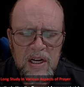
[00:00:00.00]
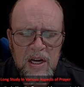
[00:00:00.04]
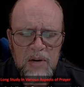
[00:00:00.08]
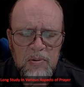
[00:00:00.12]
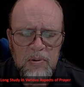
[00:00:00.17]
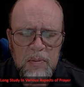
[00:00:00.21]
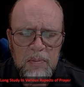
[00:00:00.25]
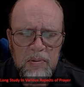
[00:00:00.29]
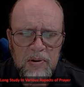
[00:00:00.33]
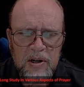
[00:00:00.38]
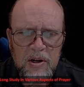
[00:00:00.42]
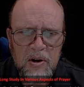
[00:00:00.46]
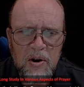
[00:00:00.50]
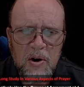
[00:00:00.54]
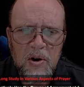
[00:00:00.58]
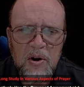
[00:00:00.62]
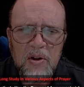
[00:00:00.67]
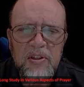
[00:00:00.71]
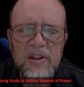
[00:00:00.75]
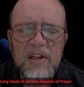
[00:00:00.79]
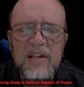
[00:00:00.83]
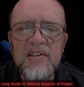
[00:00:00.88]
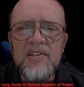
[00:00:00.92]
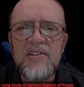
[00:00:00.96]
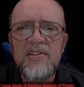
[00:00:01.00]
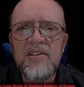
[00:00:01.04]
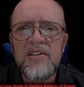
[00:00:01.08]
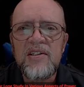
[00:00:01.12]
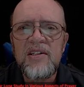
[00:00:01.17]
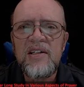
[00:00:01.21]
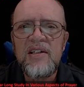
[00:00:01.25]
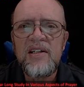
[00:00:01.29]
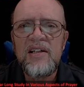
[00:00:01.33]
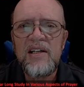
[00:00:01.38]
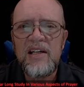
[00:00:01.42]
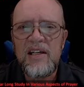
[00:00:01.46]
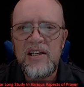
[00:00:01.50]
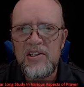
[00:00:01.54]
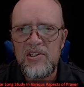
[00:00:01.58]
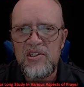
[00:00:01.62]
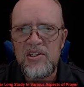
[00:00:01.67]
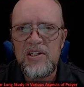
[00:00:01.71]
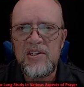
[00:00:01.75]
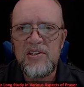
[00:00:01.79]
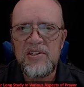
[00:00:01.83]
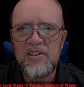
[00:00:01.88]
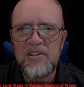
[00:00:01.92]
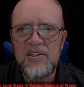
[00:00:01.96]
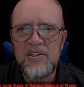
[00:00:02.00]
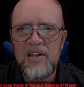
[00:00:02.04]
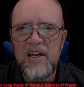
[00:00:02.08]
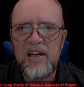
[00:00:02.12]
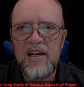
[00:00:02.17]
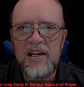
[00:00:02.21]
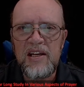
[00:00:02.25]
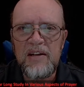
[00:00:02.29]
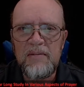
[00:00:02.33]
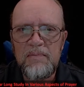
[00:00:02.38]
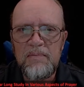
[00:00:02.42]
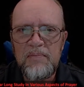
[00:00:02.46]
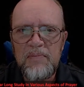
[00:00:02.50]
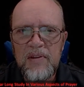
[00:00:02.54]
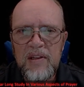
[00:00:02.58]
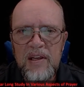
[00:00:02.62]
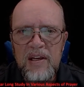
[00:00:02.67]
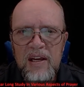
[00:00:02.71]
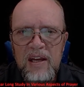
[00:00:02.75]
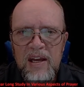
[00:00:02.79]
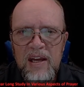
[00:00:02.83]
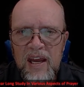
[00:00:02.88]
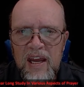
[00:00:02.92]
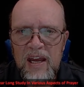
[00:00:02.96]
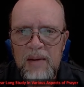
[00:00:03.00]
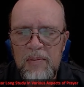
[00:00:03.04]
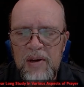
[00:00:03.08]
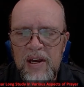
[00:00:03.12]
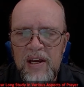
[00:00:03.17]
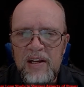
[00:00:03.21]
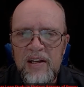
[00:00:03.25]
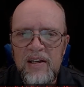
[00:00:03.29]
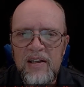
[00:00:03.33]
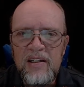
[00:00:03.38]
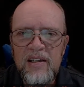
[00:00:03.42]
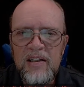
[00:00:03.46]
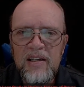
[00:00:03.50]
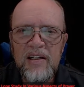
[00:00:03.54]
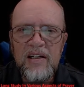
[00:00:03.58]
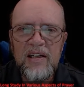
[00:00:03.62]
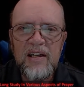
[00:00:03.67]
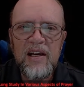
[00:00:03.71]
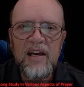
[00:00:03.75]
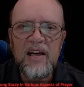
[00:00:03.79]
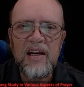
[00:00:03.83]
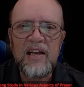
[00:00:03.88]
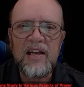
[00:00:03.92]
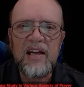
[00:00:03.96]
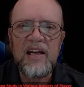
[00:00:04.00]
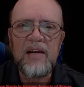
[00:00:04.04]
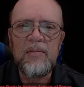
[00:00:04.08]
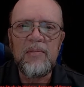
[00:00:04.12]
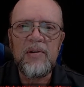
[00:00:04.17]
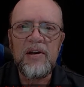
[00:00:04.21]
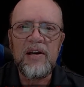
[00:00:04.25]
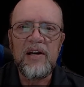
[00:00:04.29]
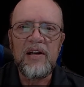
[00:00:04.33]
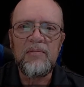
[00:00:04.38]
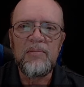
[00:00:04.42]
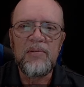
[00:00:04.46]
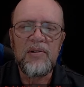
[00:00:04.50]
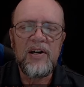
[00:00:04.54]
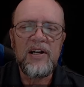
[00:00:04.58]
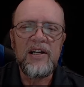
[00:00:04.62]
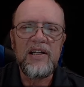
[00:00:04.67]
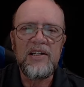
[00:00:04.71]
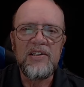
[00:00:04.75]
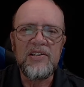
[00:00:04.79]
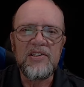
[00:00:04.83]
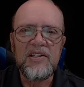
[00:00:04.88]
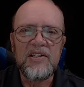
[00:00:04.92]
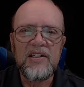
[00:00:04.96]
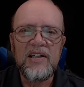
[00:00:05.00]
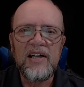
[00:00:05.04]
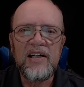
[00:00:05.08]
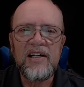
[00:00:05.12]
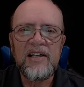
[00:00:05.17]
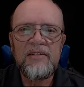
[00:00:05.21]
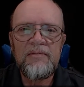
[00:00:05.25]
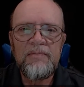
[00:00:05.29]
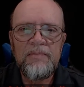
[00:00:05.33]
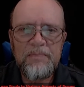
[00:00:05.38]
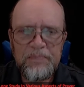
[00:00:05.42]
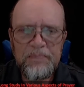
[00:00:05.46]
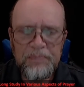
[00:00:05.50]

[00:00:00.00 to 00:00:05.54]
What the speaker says: We pray all this in Jesus' name. Amen and amen. Praise God.